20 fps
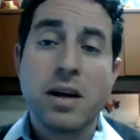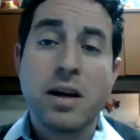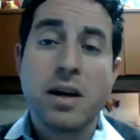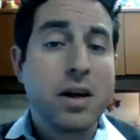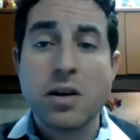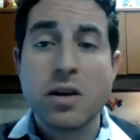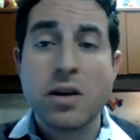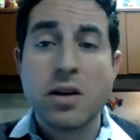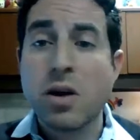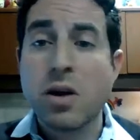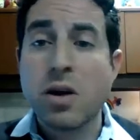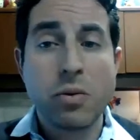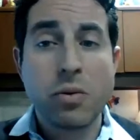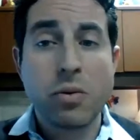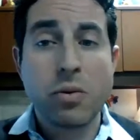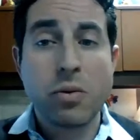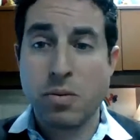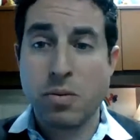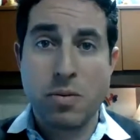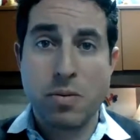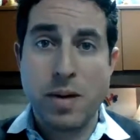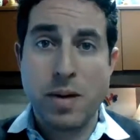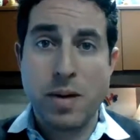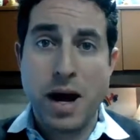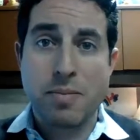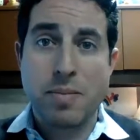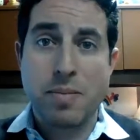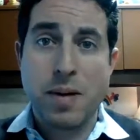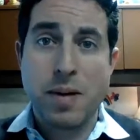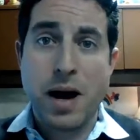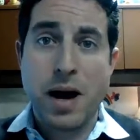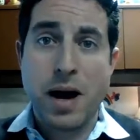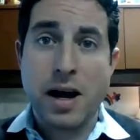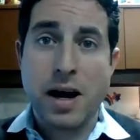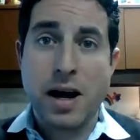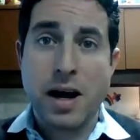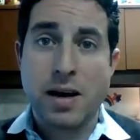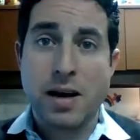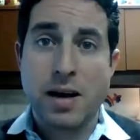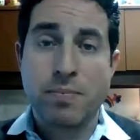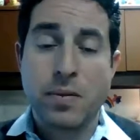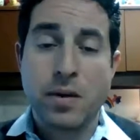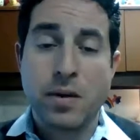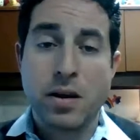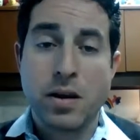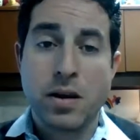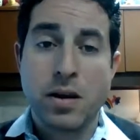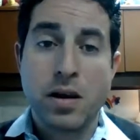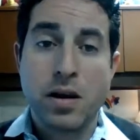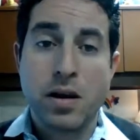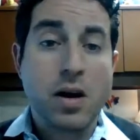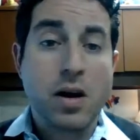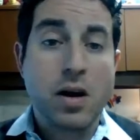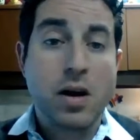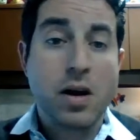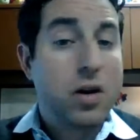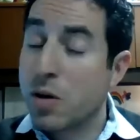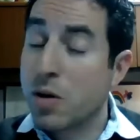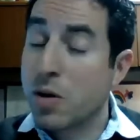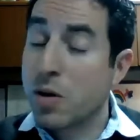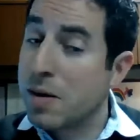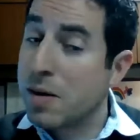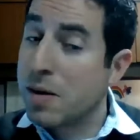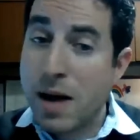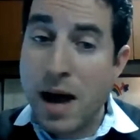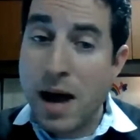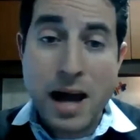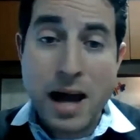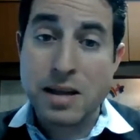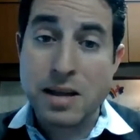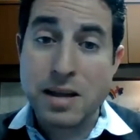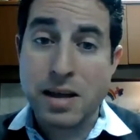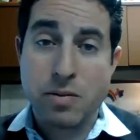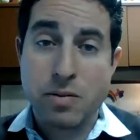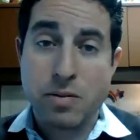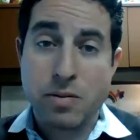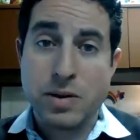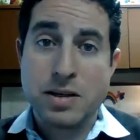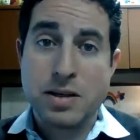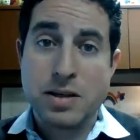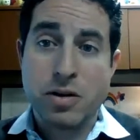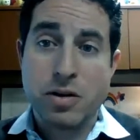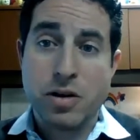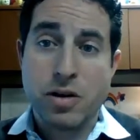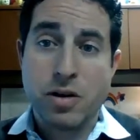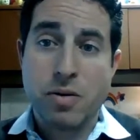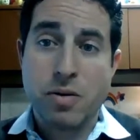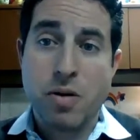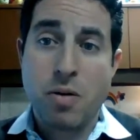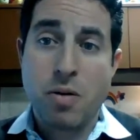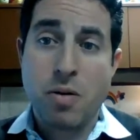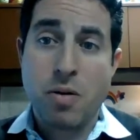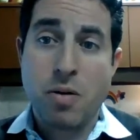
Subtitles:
don't throw your backpack. Don't keep any liquids near your Chromebook.